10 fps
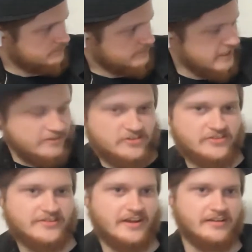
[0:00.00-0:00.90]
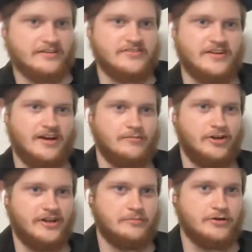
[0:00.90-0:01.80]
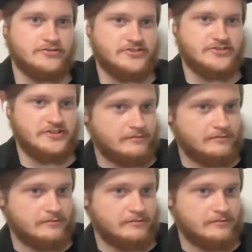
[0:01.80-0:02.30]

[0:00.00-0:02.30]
It's just taking its time on that purging.